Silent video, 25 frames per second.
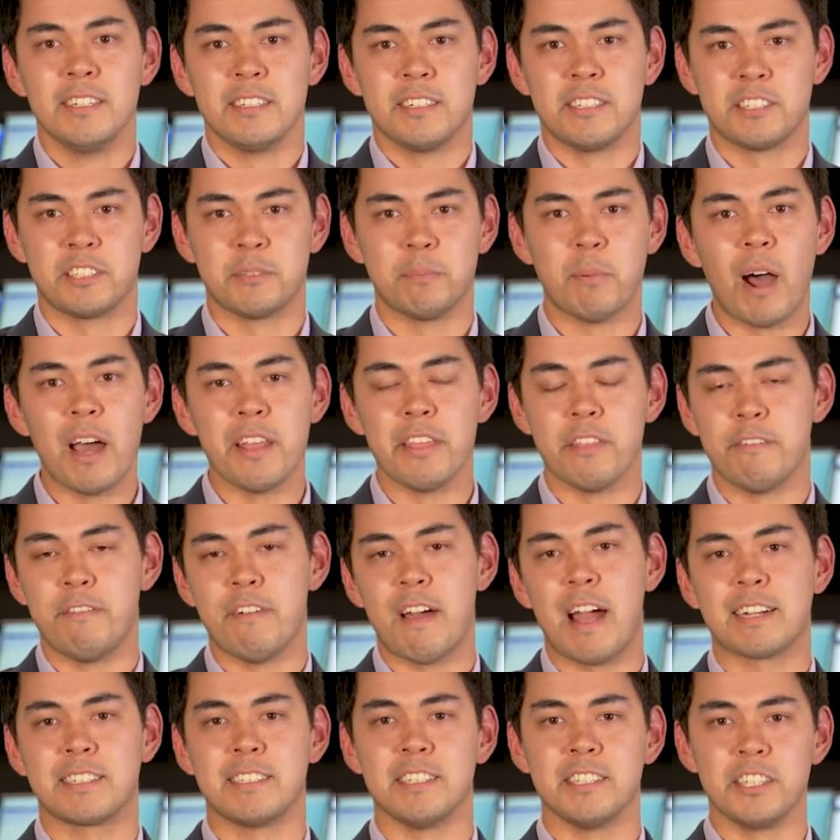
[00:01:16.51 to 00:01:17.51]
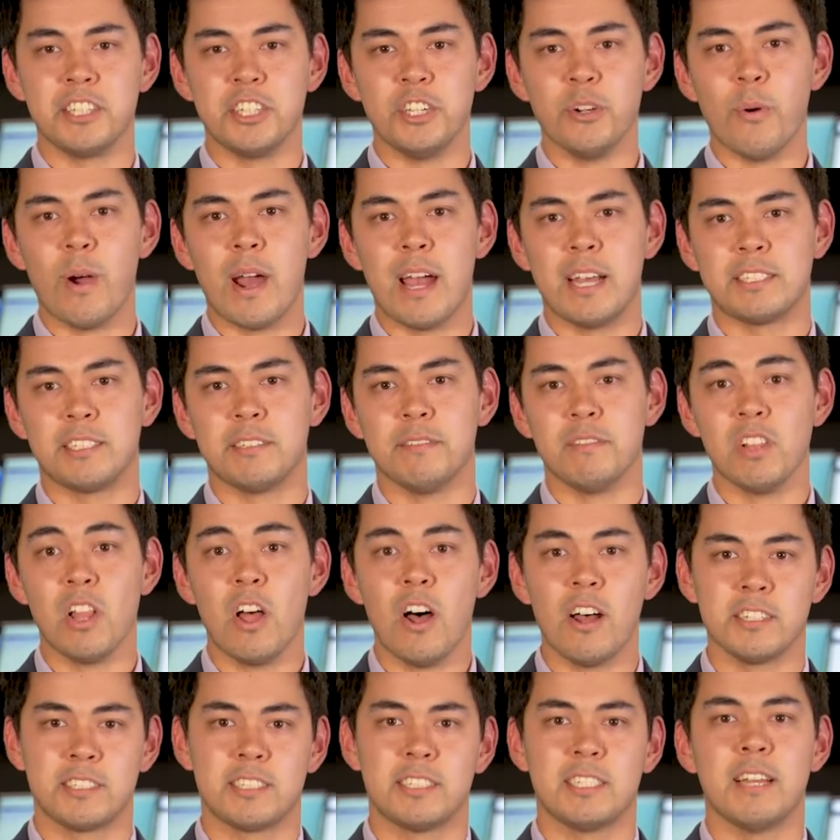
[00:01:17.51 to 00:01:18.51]
despite the fact that the US have
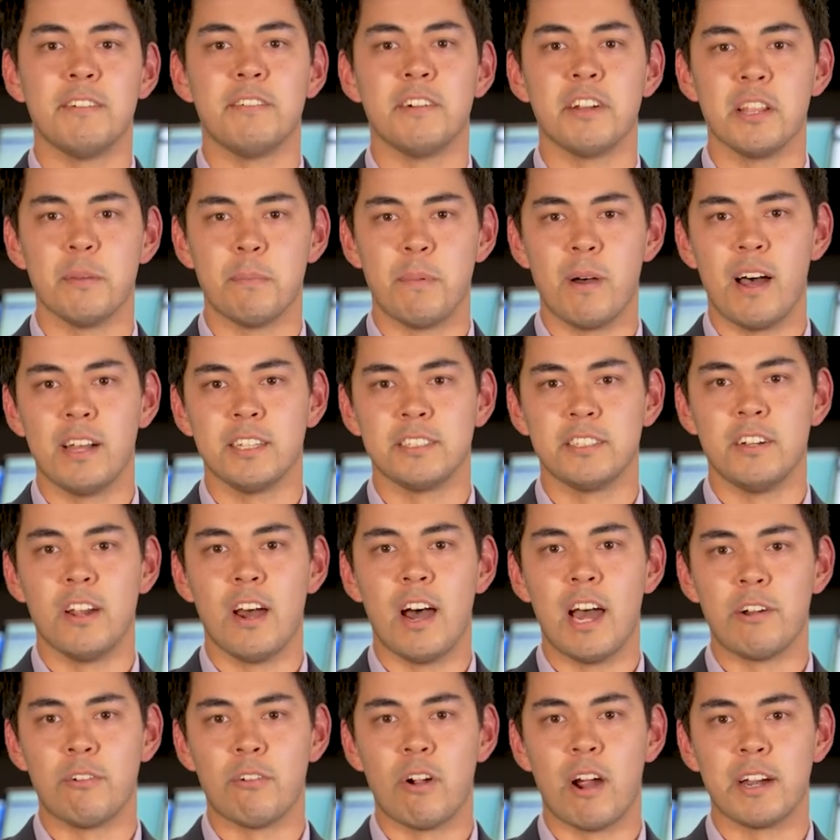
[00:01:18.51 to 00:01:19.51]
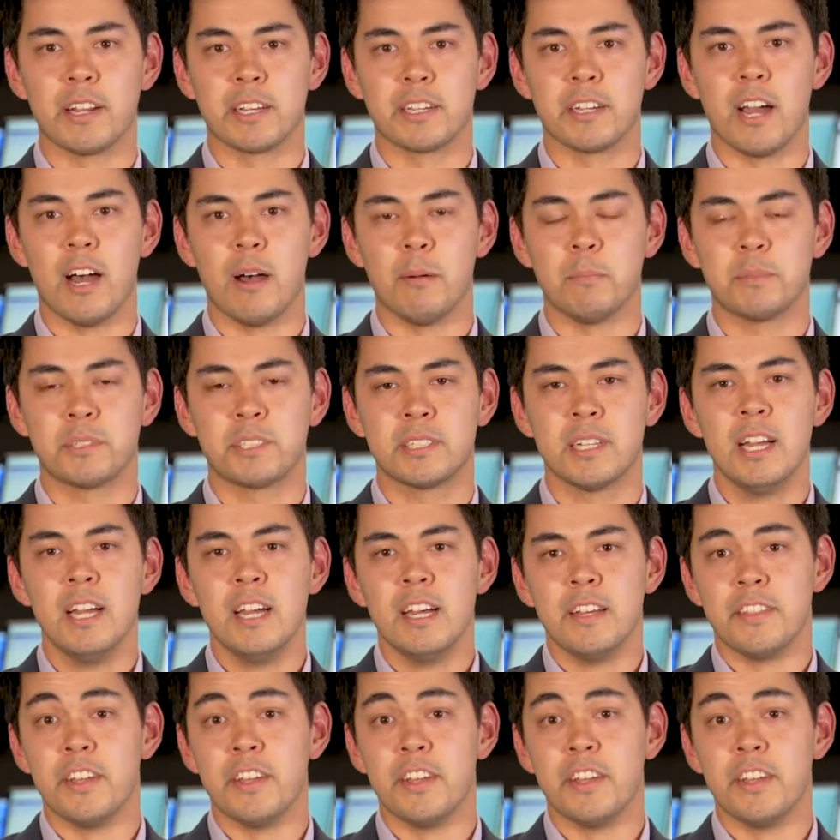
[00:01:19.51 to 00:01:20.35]
lost 7 of the past 9 Ryder Cups.